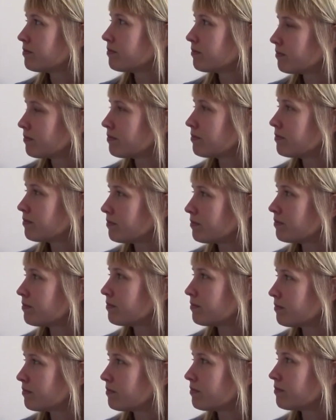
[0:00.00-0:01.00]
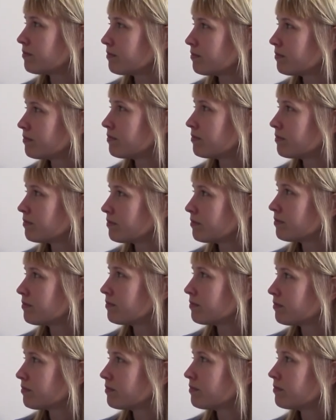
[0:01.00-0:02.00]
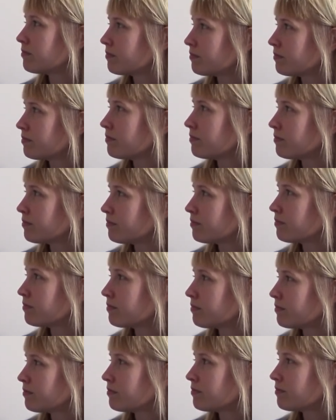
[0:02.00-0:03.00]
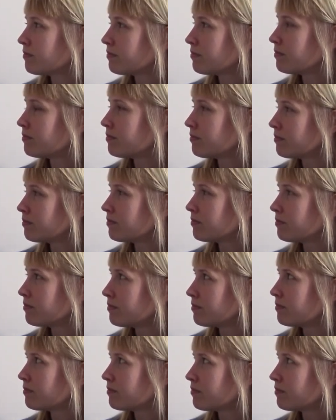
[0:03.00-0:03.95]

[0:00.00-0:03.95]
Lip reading: (silent)